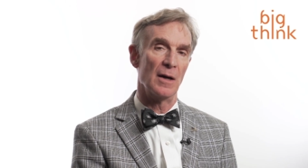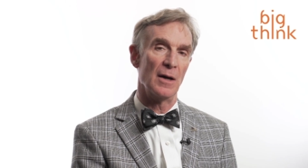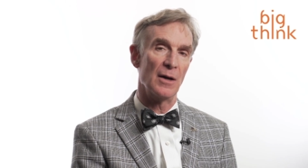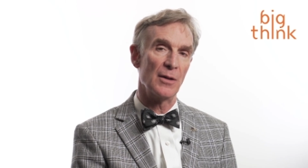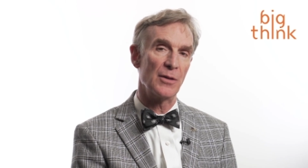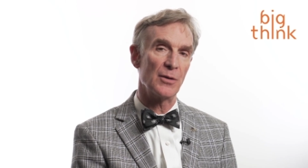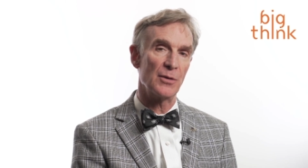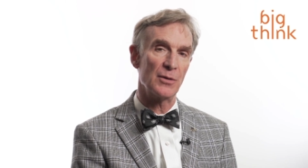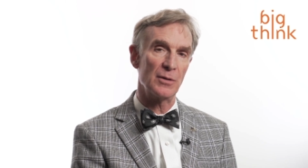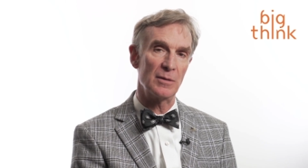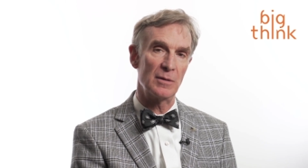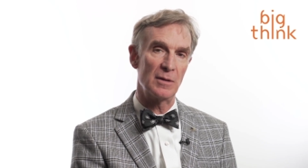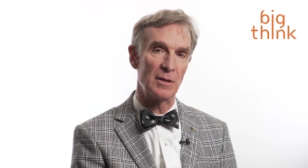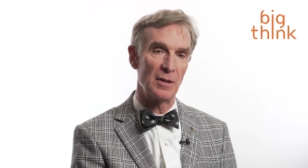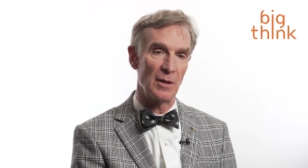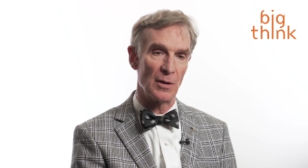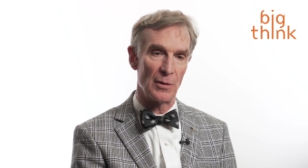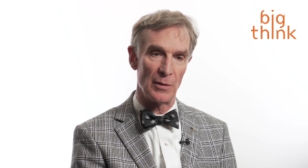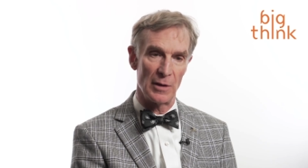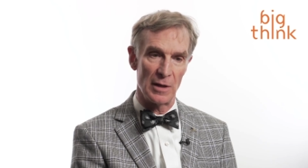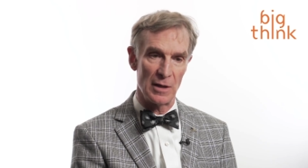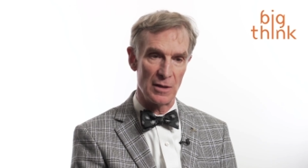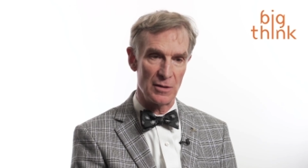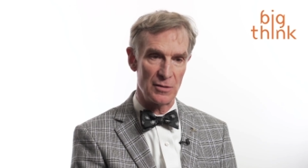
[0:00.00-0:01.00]
Other
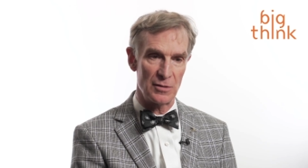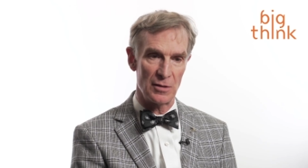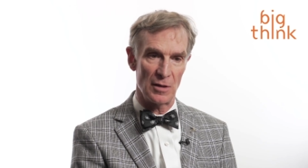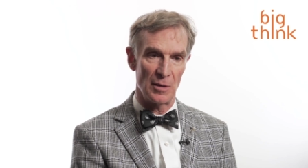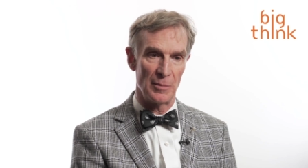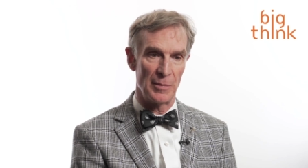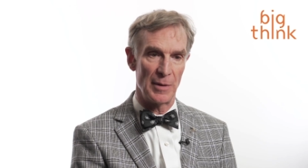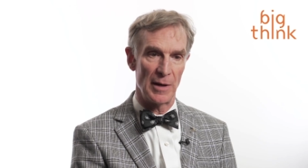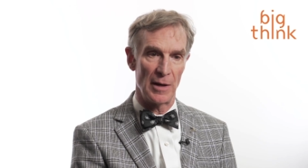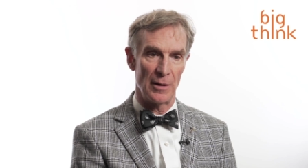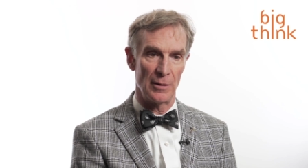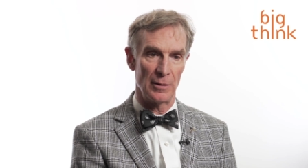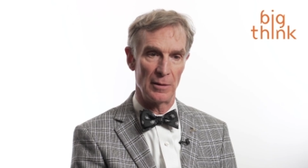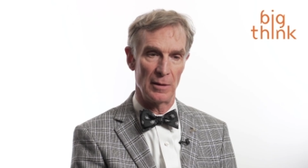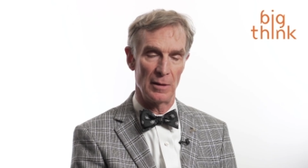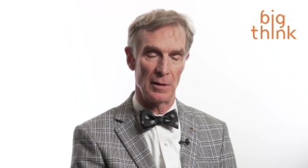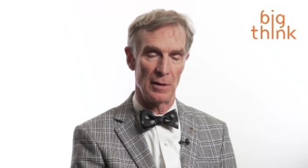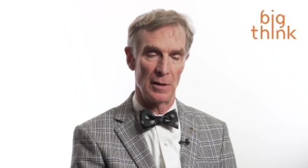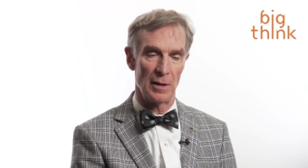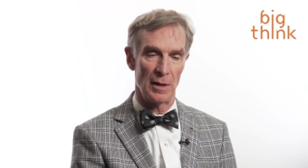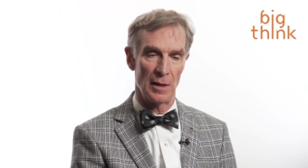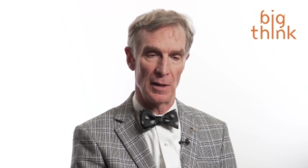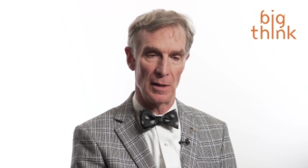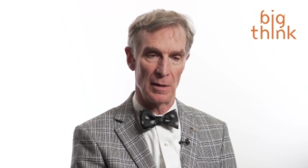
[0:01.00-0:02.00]
theories about
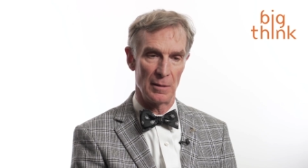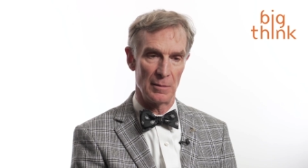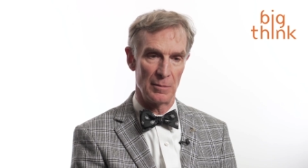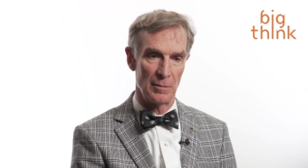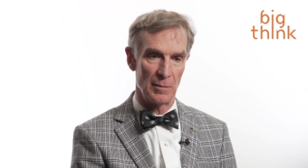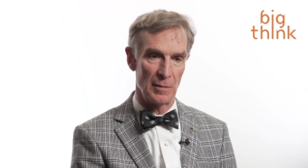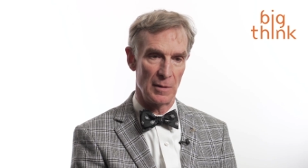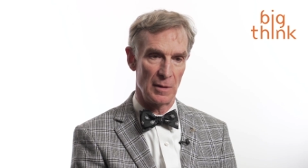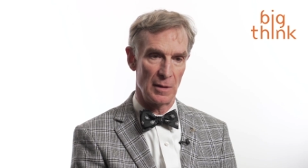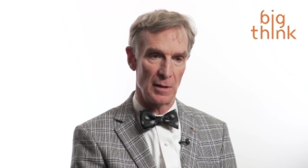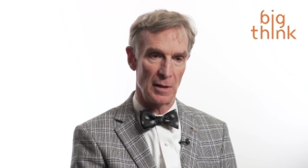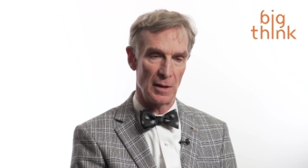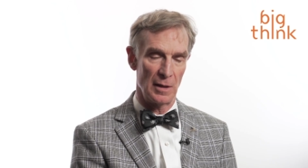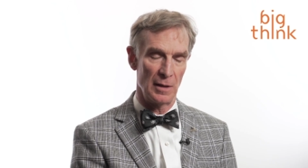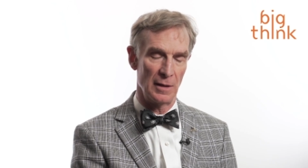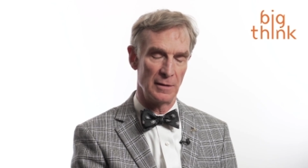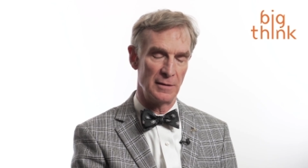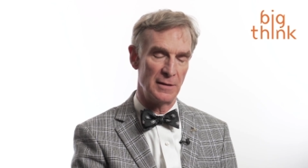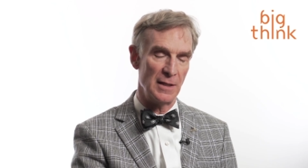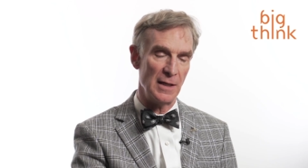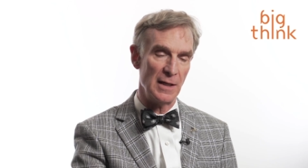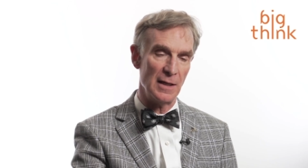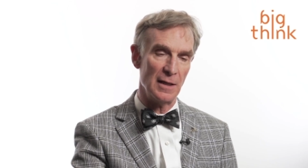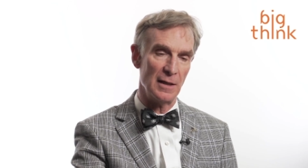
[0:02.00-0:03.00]
uh, a
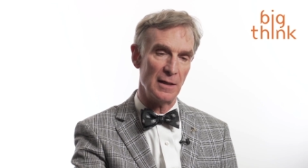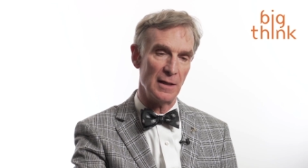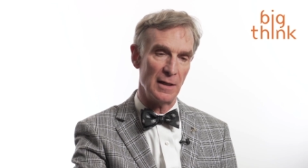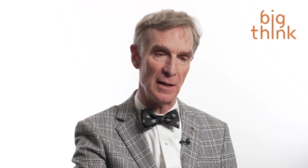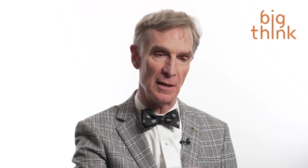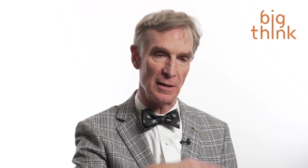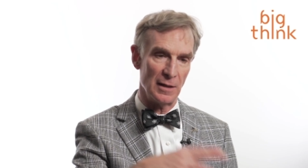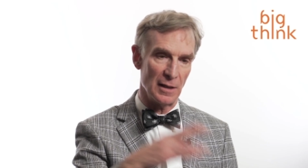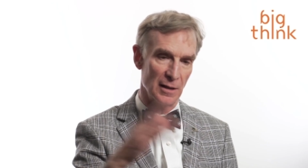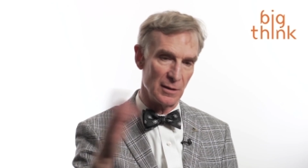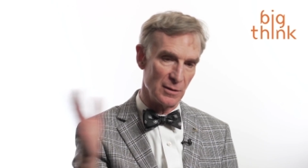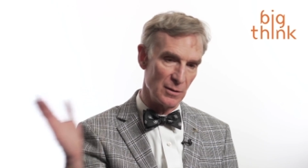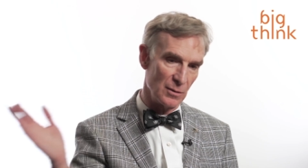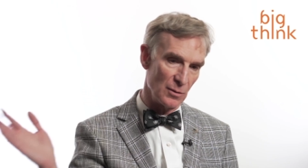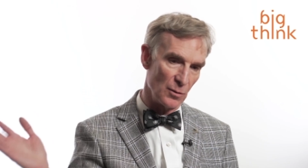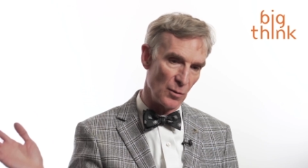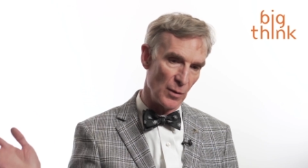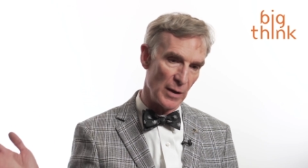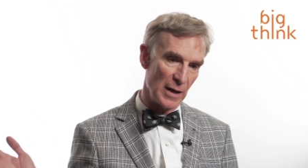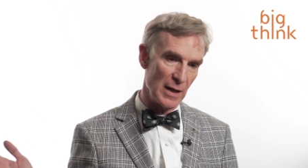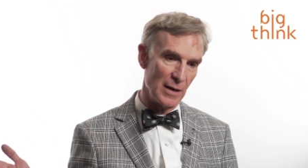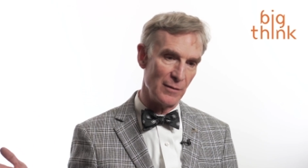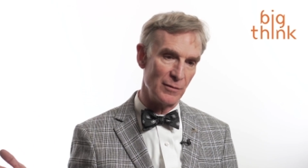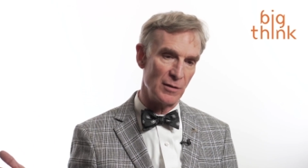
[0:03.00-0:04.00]
deity that
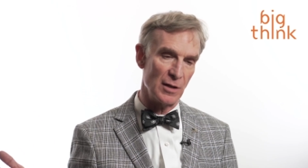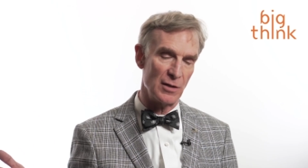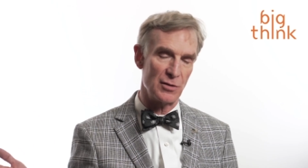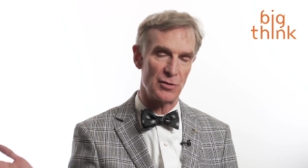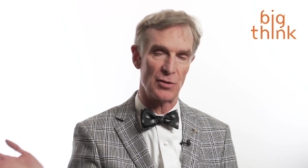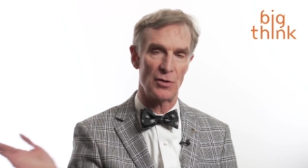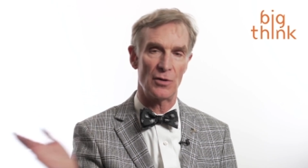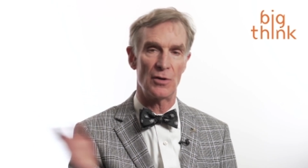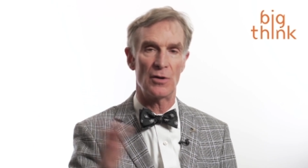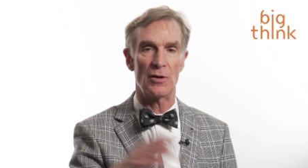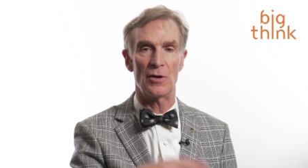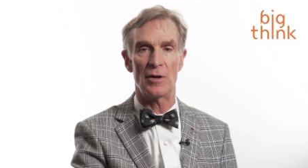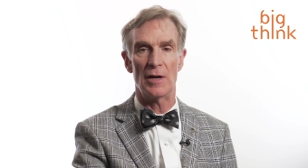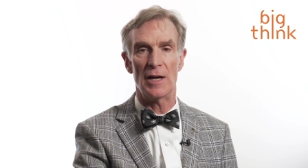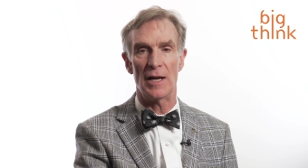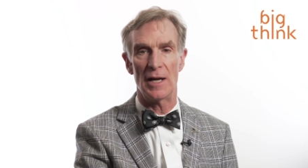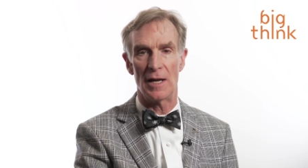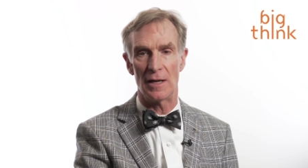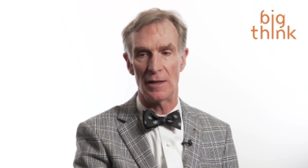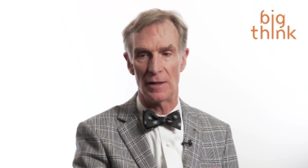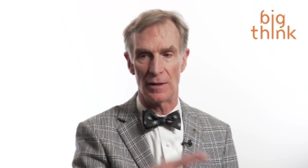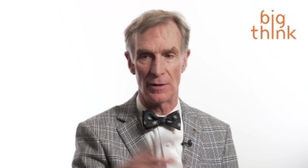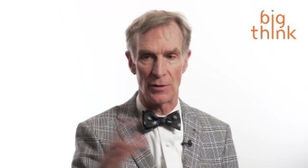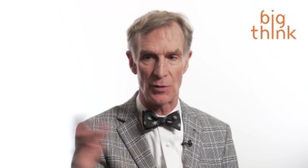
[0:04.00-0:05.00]
waved his or her
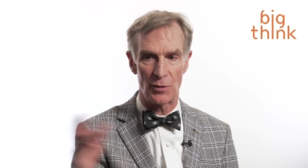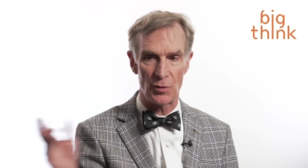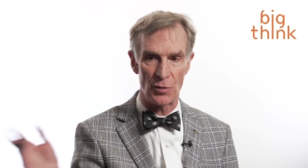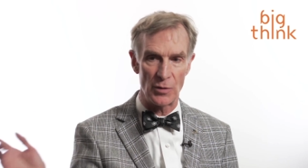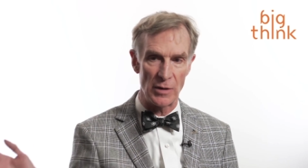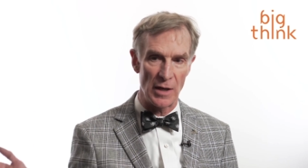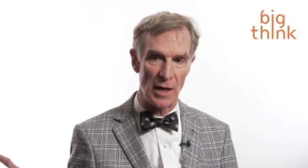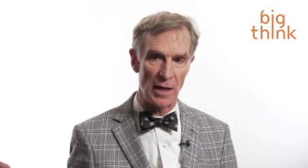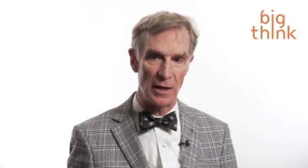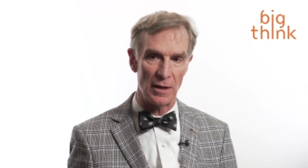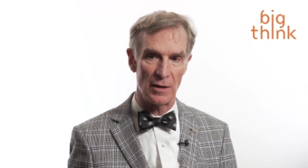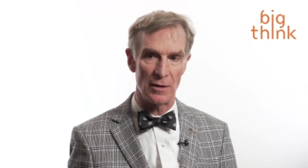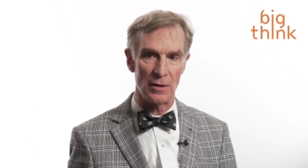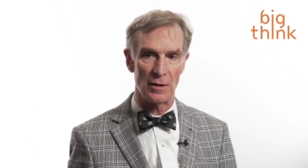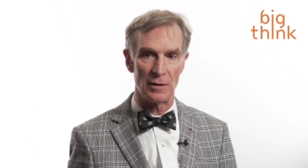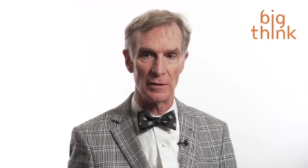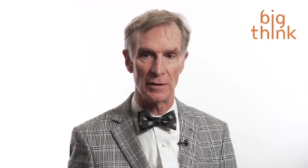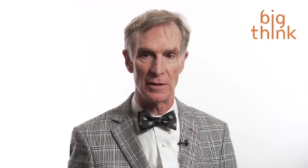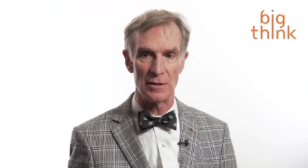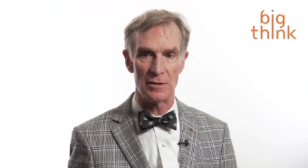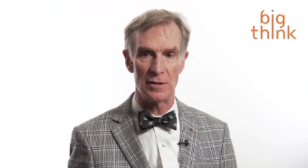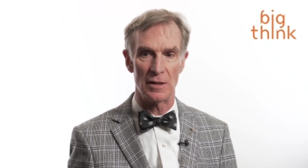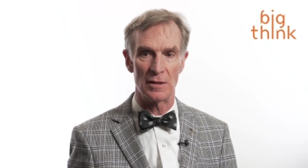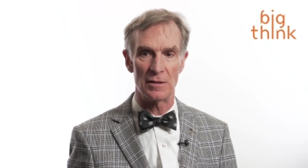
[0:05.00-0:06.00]
hand and created
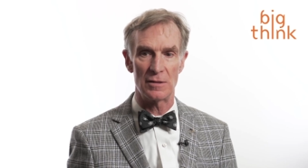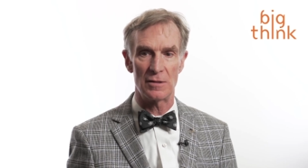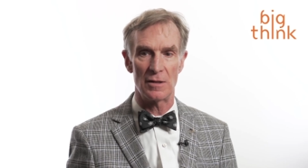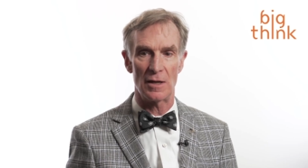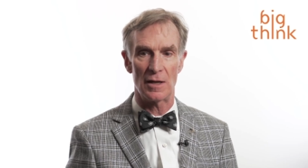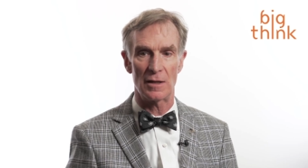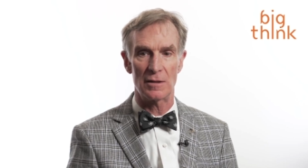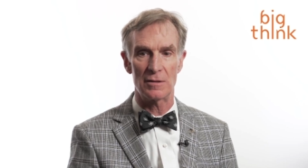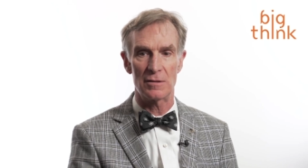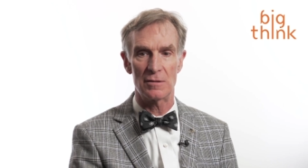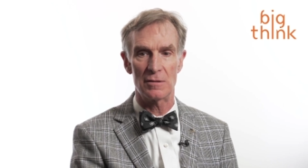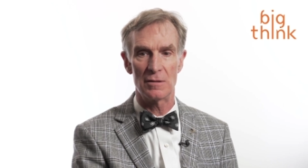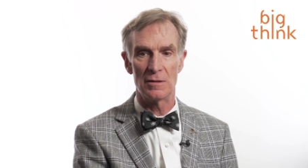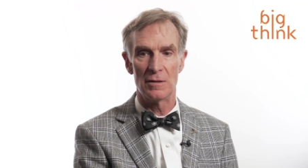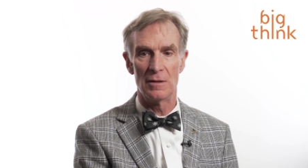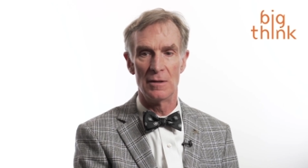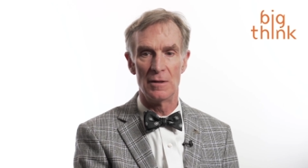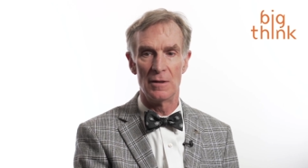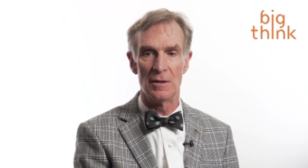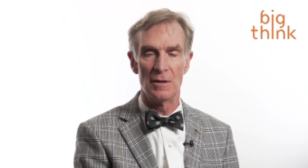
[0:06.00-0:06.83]
all these insects